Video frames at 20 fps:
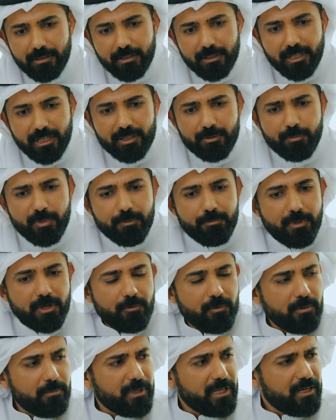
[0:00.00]
that people
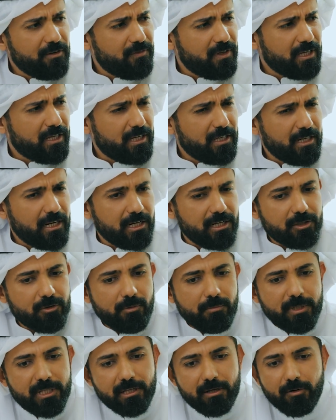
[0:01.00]
will be living in, and it
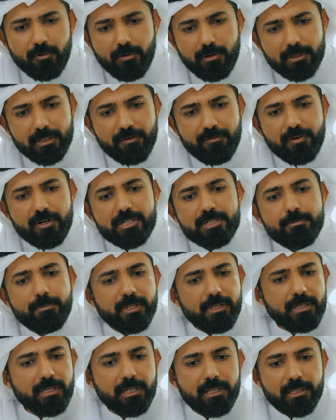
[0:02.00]
will be the first
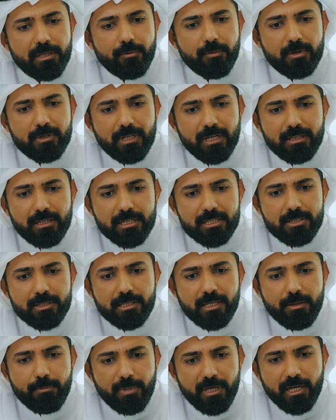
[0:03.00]
building in the world, and that's
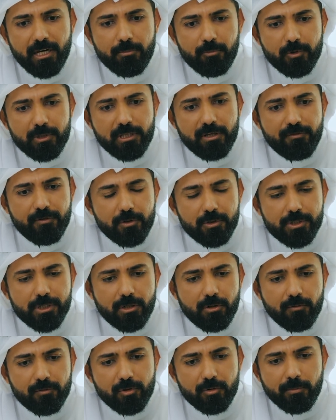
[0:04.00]
keeping up with the
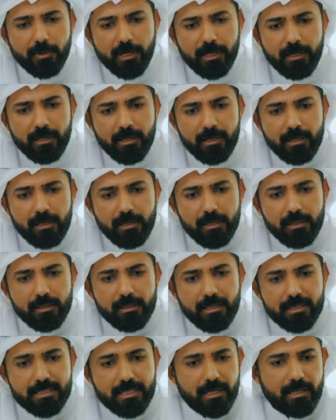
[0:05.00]
future of Dubai.
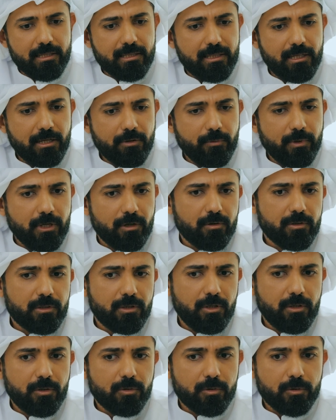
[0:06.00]
The second thing, we
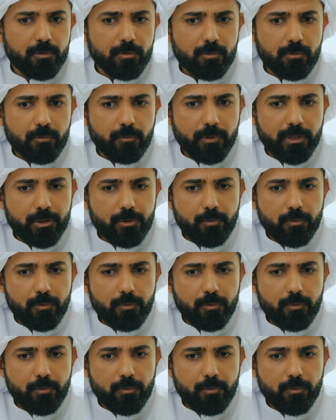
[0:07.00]
continue to